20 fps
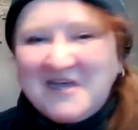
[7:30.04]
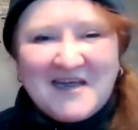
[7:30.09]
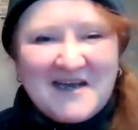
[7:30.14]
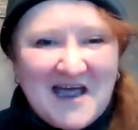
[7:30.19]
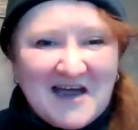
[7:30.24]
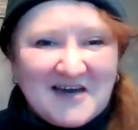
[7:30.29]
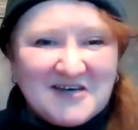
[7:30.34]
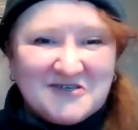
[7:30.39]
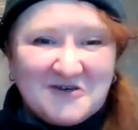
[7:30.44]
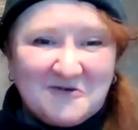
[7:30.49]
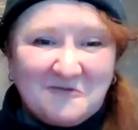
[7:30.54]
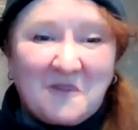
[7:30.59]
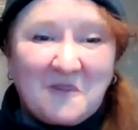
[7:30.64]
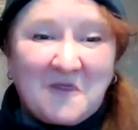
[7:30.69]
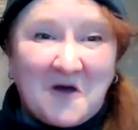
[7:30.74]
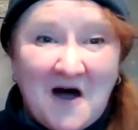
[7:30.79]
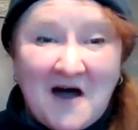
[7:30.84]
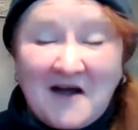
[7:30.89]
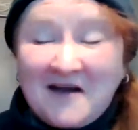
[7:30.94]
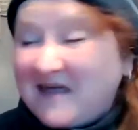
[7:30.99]
connection with
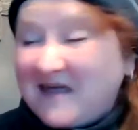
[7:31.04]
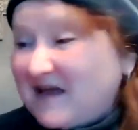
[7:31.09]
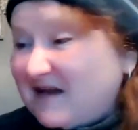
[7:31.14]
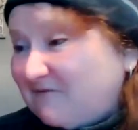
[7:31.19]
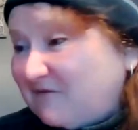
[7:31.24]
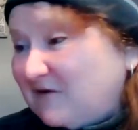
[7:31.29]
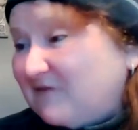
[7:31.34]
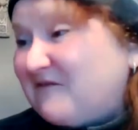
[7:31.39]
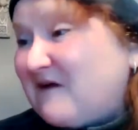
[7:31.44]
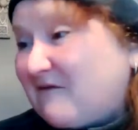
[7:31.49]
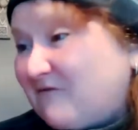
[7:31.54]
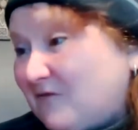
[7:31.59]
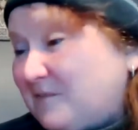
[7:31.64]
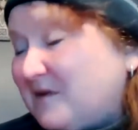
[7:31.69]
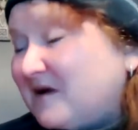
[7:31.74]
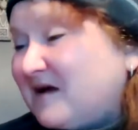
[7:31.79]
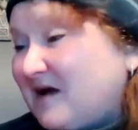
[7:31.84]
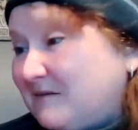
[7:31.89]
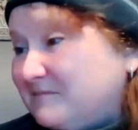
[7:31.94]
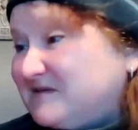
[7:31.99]
God again if we've ever
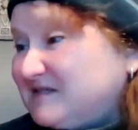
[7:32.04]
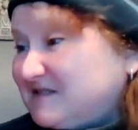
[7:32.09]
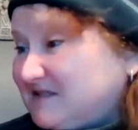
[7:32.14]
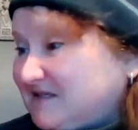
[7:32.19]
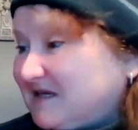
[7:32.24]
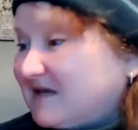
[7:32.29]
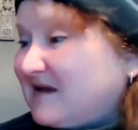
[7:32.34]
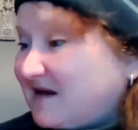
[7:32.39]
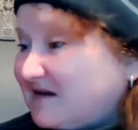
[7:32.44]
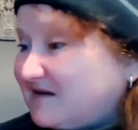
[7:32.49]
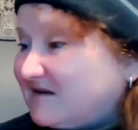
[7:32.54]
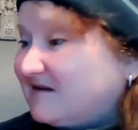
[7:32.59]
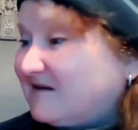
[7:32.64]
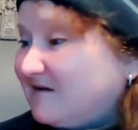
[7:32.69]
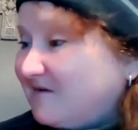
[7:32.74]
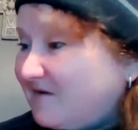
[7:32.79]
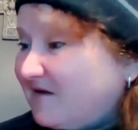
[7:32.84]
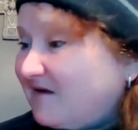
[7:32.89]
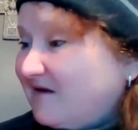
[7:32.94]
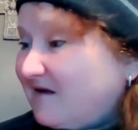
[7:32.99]
become disconnected.
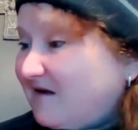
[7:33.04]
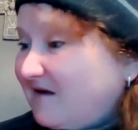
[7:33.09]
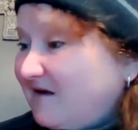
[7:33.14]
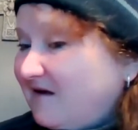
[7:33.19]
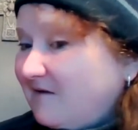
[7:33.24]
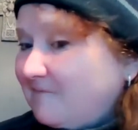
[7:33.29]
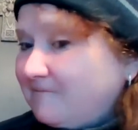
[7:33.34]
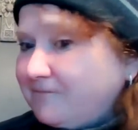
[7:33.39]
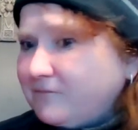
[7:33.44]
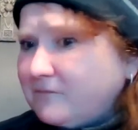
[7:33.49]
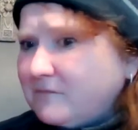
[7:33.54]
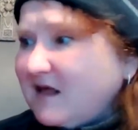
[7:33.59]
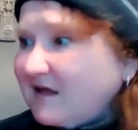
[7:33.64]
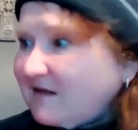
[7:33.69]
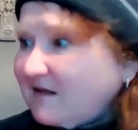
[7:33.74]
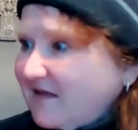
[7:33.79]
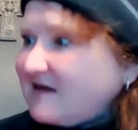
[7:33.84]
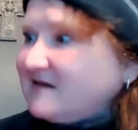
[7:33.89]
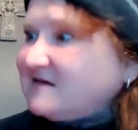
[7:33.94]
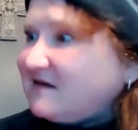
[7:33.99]
Yeah,
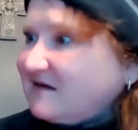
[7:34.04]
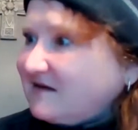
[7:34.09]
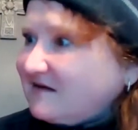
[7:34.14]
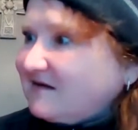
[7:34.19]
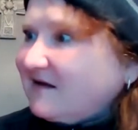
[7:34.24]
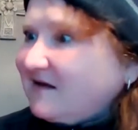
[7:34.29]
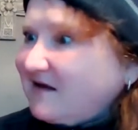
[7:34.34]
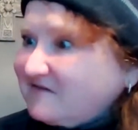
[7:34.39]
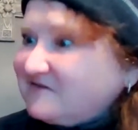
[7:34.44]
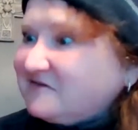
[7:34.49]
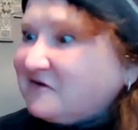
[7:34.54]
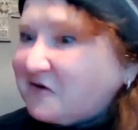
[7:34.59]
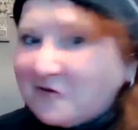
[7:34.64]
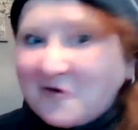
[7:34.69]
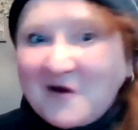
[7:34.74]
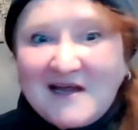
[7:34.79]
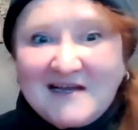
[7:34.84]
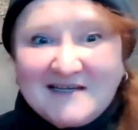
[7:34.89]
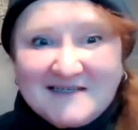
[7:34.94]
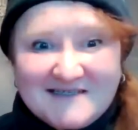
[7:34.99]
Lent is a
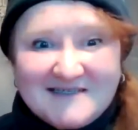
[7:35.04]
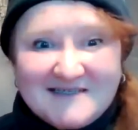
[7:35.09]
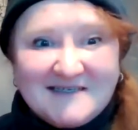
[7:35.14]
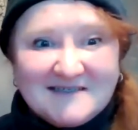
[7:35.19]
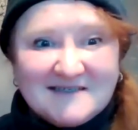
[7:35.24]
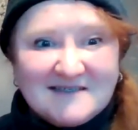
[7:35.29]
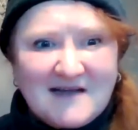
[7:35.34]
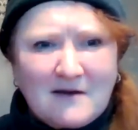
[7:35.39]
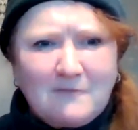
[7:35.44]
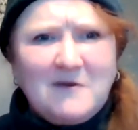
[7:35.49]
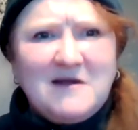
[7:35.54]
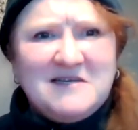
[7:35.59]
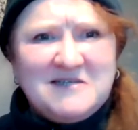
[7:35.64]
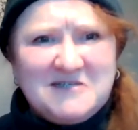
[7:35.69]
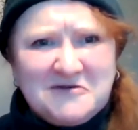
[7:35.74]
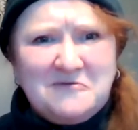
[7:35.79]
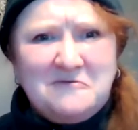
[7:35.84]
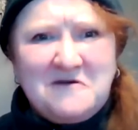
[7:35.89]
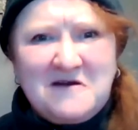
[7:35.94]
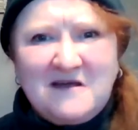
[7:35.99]
great season, and we
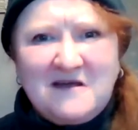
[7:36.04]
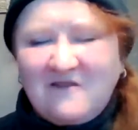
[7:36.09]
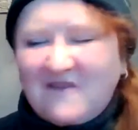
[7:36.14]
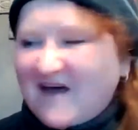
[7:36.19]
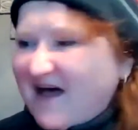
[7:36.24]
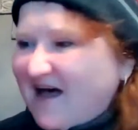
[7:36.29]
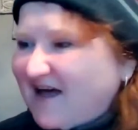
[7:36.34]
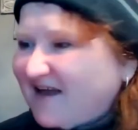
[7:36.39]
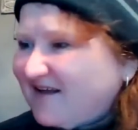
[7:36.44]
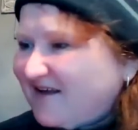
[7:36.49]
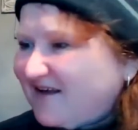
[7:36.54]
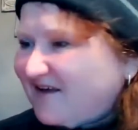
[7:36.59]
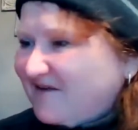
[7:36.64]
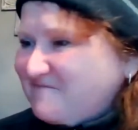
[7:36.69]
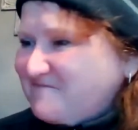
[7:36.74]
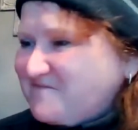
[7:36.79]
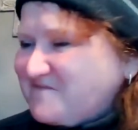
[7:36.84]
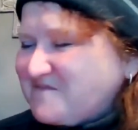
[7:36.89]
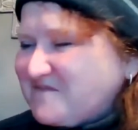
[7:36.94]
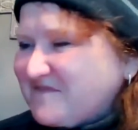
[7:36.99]
do need that.
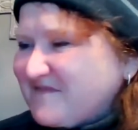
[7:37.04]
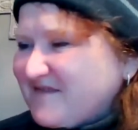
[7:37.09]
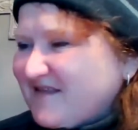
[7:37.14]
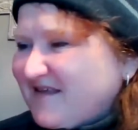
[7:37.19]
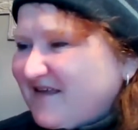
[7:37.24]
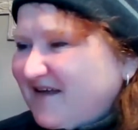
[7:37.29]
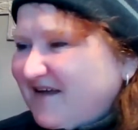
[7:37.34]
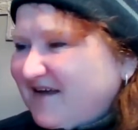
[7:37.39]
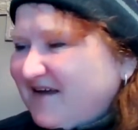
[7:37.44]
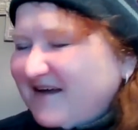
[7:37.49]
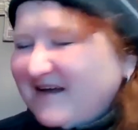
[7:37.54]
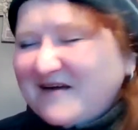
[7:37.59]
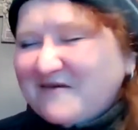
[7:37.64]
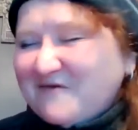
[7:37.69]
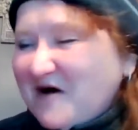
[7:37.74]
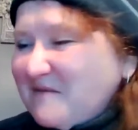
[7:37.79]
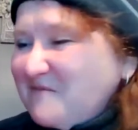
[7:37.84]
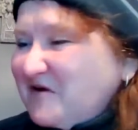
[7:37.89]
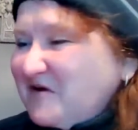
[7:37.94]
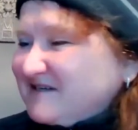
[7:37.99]

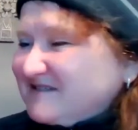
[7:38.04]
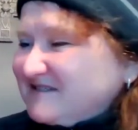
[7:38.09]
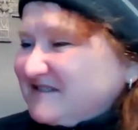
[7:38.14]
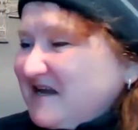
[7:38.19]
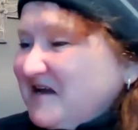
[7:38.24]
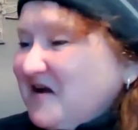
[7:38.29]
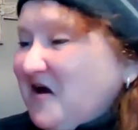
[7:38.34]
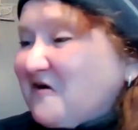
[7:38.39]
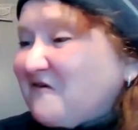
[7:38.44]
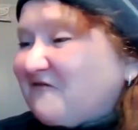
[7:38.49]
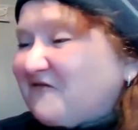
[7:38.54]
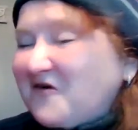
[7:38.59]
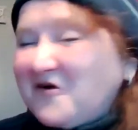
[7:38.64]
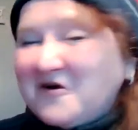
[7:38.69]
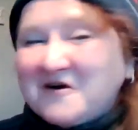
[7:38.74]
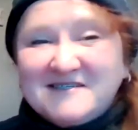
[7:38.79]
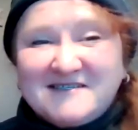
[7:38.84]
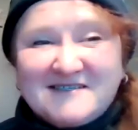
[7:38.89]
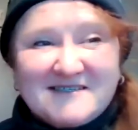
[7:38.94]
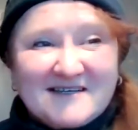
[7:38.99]
Well, I'm going to sing our
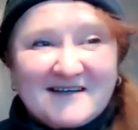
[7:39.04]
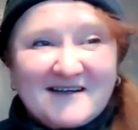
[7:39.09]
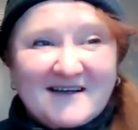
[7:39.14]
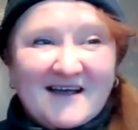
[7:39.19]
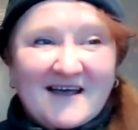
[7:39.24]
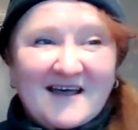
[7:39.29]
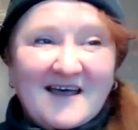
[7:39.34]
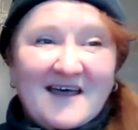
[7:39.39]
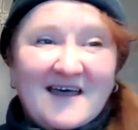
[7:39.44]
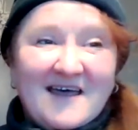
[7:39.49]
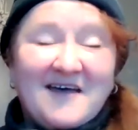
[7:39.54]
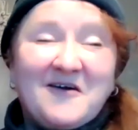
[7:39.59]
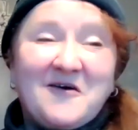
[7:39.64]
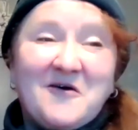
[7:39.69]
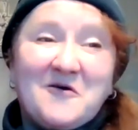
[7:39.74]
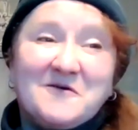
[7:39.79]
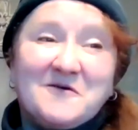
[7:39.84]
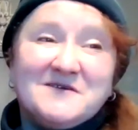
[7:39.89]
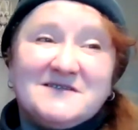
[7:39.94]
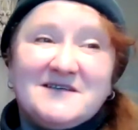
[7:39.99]
verse. It
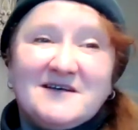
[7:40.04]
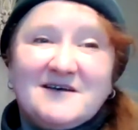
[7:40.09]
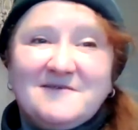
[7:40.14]
goes,